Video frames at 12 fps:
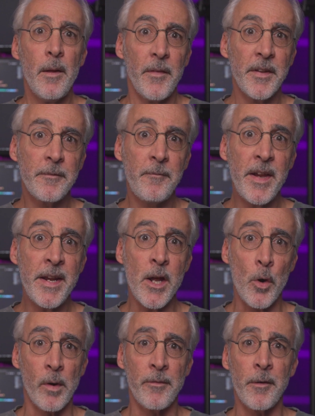This
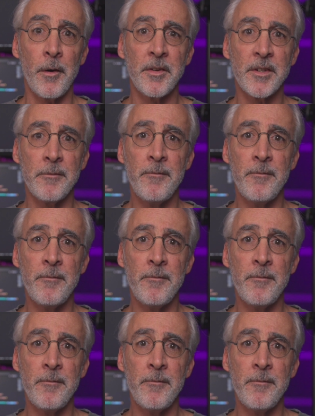video refers to